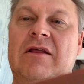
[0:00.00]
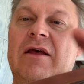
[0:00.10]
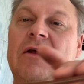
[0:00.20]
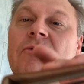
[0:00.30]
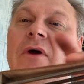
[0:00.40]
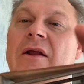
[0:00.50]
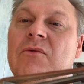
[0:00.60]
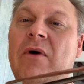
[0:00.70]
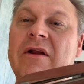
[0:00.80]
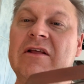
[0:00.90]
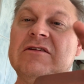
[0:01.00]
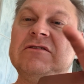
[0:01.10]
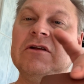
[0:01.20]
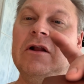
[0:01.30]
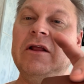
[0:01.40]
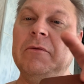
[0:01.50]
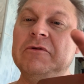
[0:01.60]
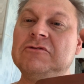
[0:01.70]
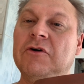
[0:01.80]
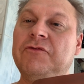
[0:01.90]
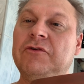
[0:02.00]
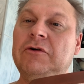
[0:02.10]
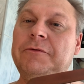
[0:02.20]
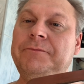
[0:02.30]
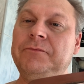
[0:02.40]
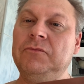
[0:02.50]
the red one is a little bit softer.